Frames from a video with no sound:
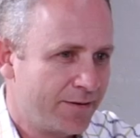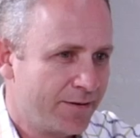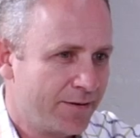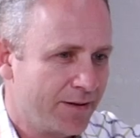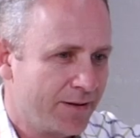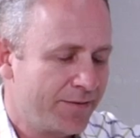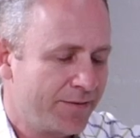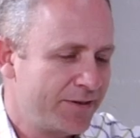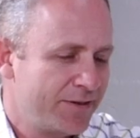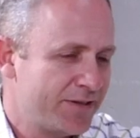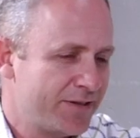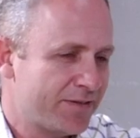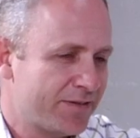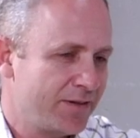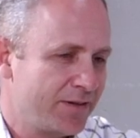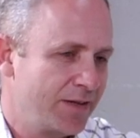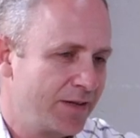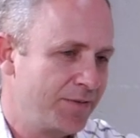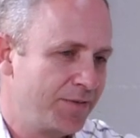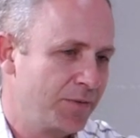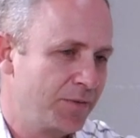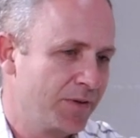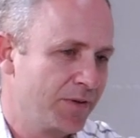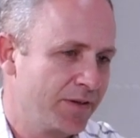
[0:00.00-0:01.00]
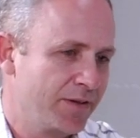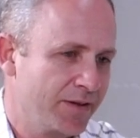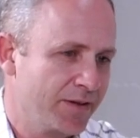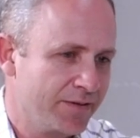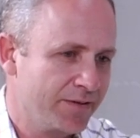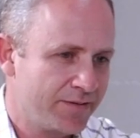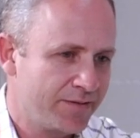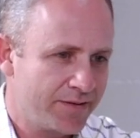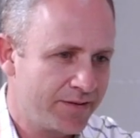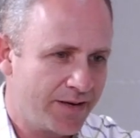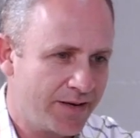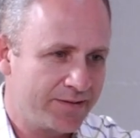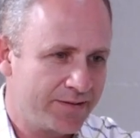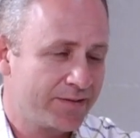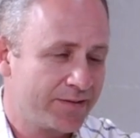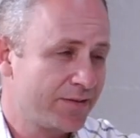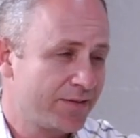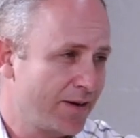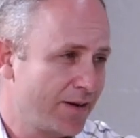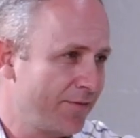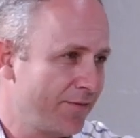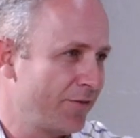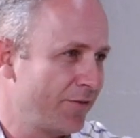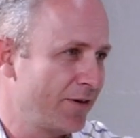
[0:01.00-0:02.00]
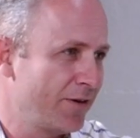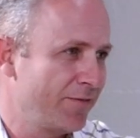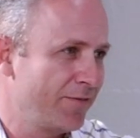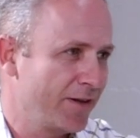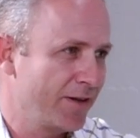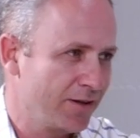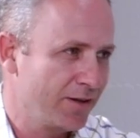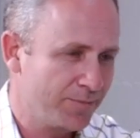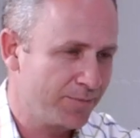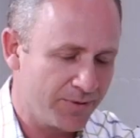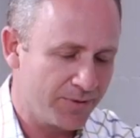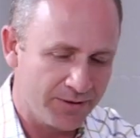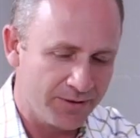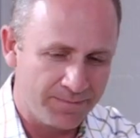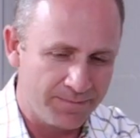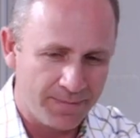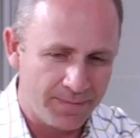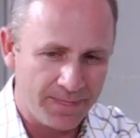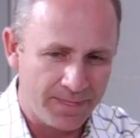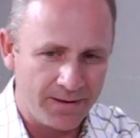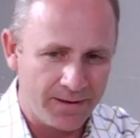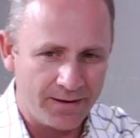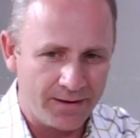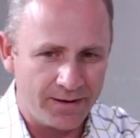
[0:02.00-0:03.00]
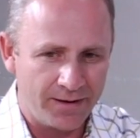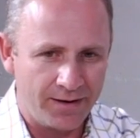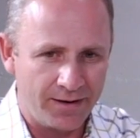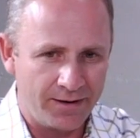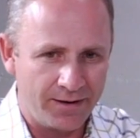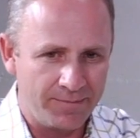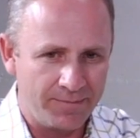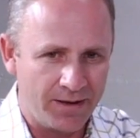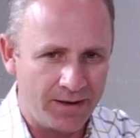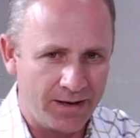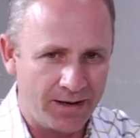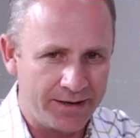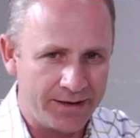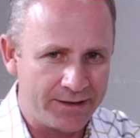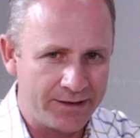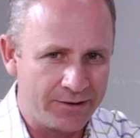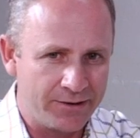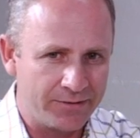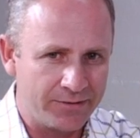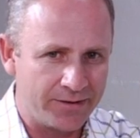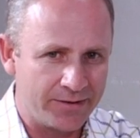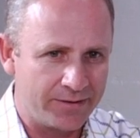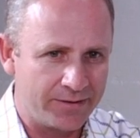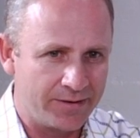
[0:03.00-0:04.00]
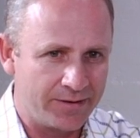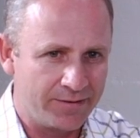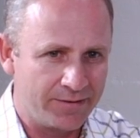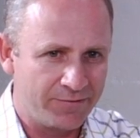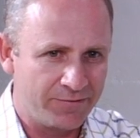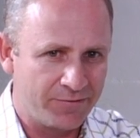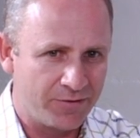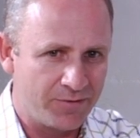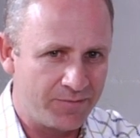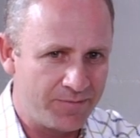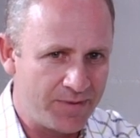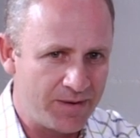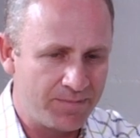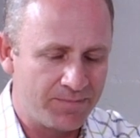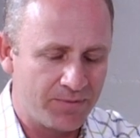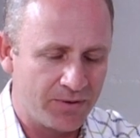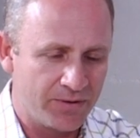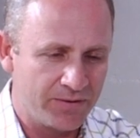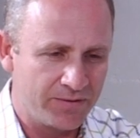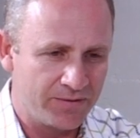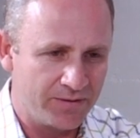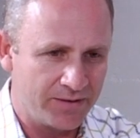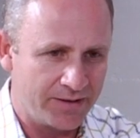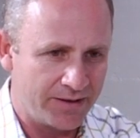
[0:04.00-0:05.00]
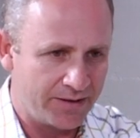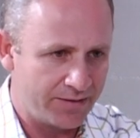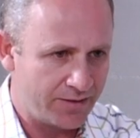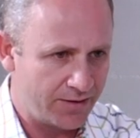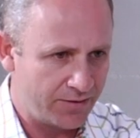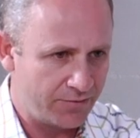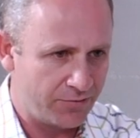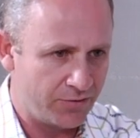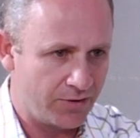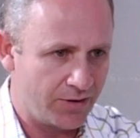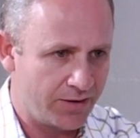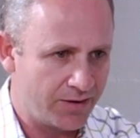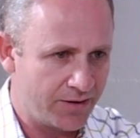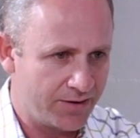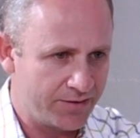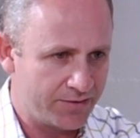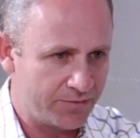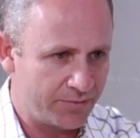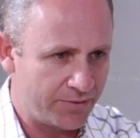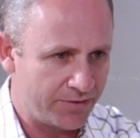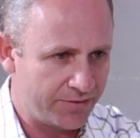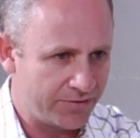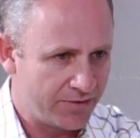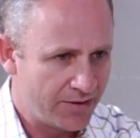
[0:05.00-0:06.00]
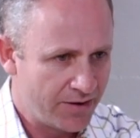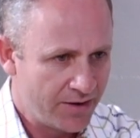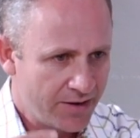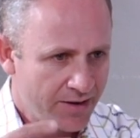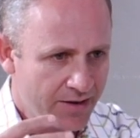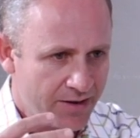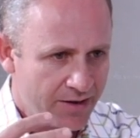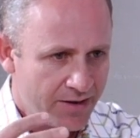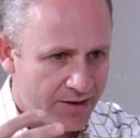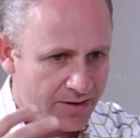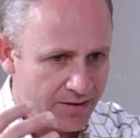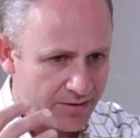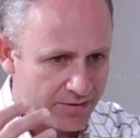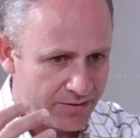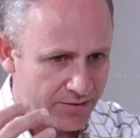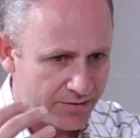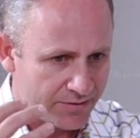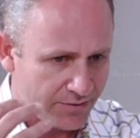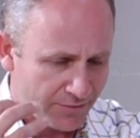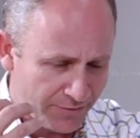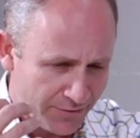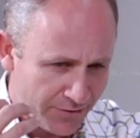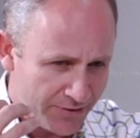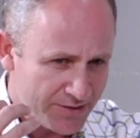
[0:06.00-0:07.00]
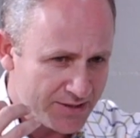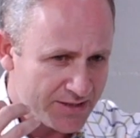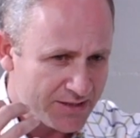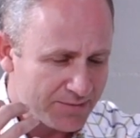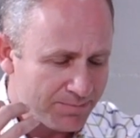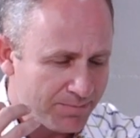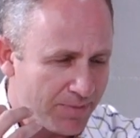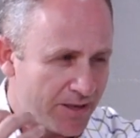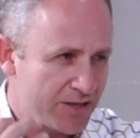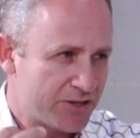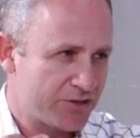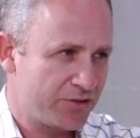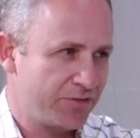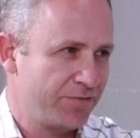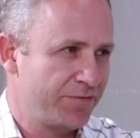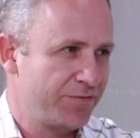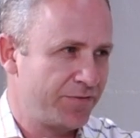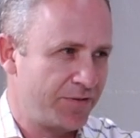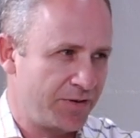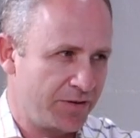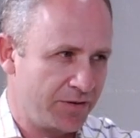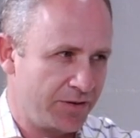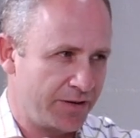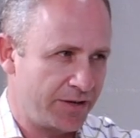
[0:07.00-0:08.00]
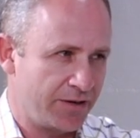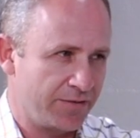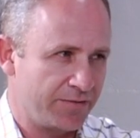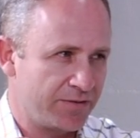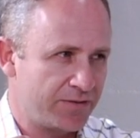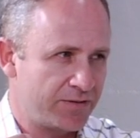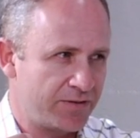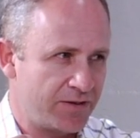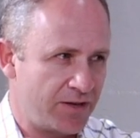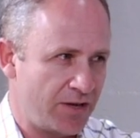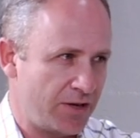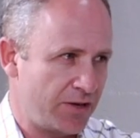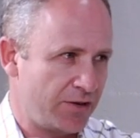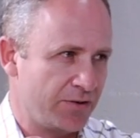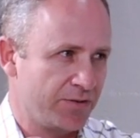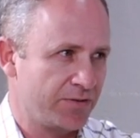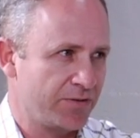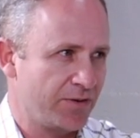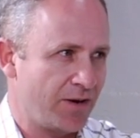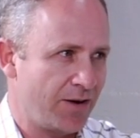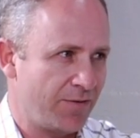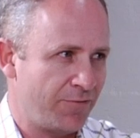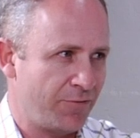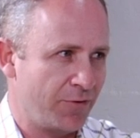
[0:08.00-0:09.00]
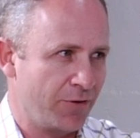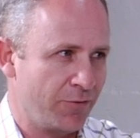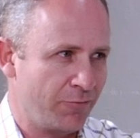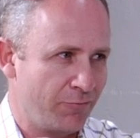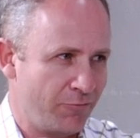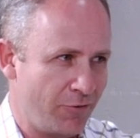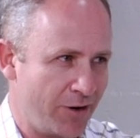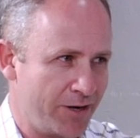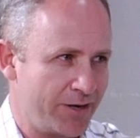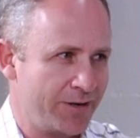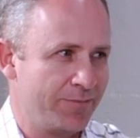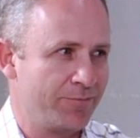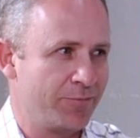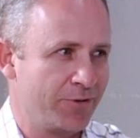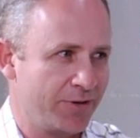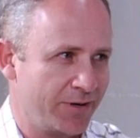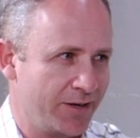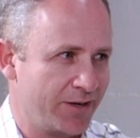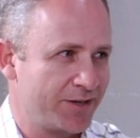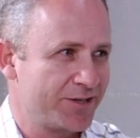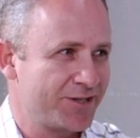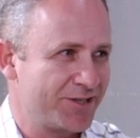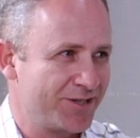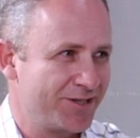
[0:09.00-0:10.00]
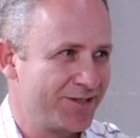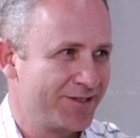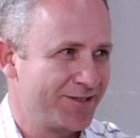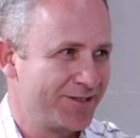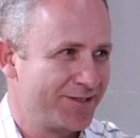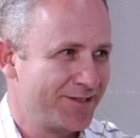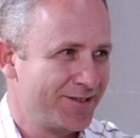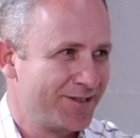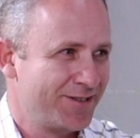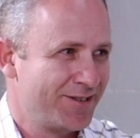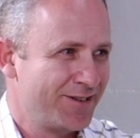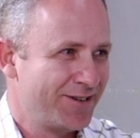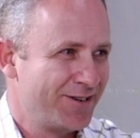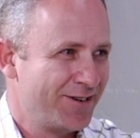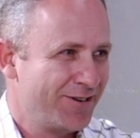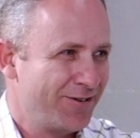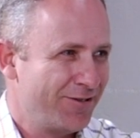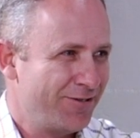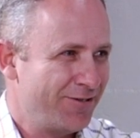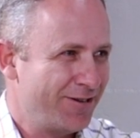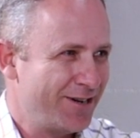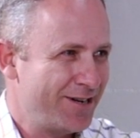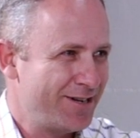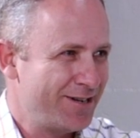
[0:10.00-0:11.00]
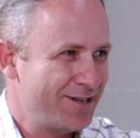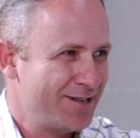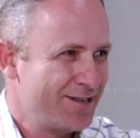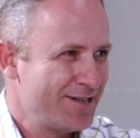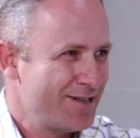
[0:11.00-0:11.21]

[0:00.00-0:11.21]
Let me just leave you with this: as a software developer, um, I know that for me personally, I think for our customers there's a very special feeling of seeing your software run in production. Yeah. Right?